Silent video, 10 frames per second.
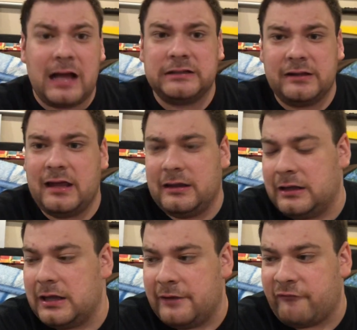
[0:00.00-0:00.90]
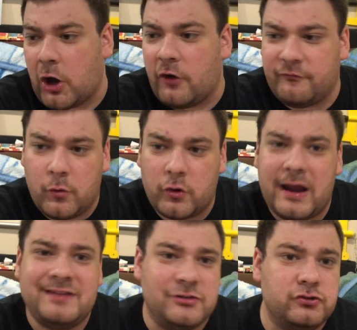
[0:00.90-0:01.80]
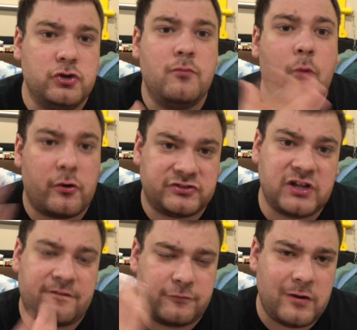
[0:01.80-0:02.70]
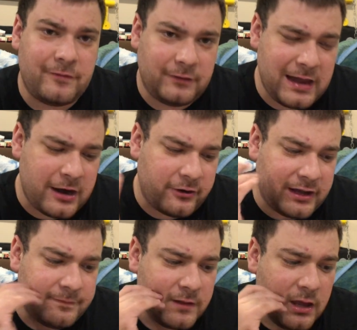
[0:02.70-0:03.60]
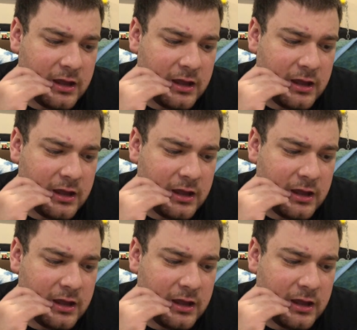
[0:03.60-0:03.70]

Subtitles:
evolve more as you do more stuff throughout the area.